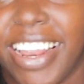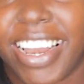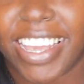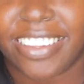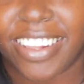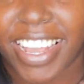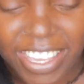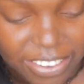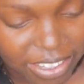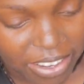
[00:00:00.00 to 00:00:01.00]
like it's
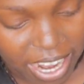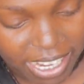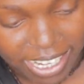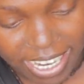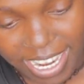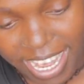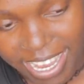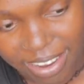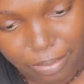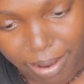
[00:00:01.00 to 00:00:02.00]
like you knew I needed
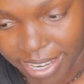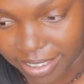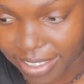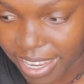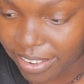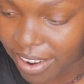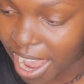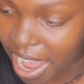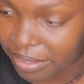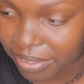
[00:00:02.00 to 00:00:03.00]
headbands. I don't
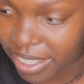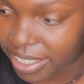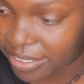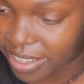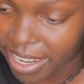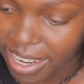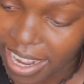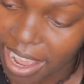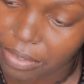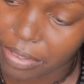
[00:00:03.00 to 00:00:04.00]
have these and I
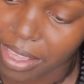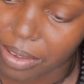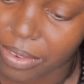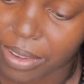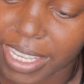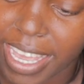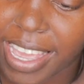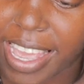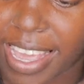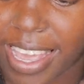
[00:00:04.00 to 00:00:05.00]
love them.
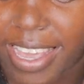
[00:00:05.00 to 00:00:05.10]
Thank